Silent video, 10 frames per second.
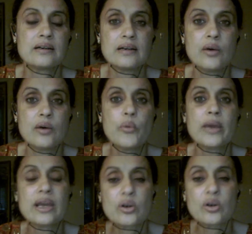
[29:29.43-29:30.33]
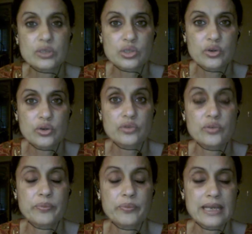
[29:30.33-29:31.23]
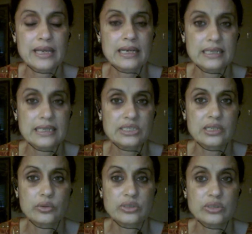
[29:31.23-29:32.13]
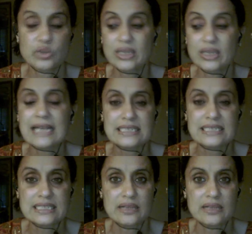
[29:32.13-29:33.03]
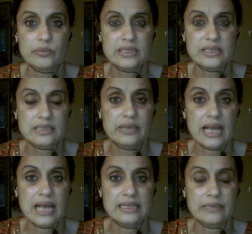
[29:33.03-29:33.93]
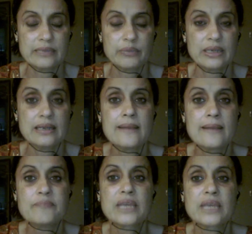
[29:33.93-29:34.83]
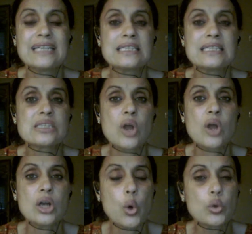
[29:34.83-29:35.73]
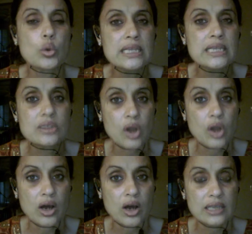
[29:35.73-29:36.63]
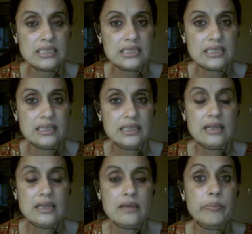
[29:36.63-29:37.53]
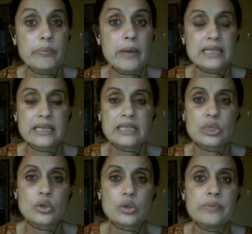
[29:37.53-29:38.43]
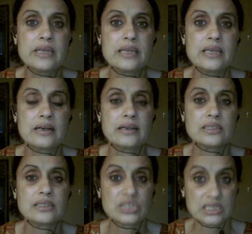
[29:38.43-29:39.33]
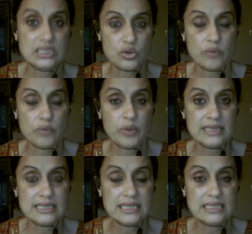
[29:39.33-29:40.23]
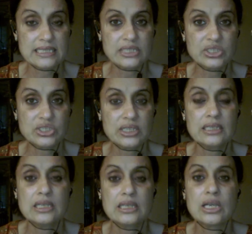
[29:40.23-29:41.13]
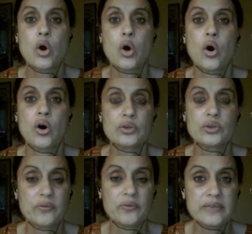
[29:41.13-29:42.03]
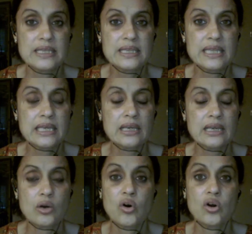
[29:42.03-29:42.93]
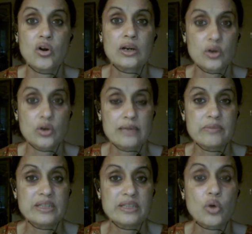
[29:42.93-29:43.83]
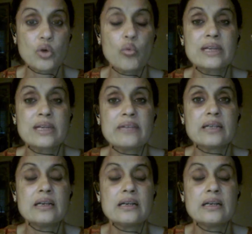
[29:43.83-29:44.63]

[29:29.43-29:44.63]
aware of what's going on, you're paying attention to it. So in that sense, there will be a similarity. But it's not only thoughts, but it could be just your body sensation, or your feeling, or your image, or whatever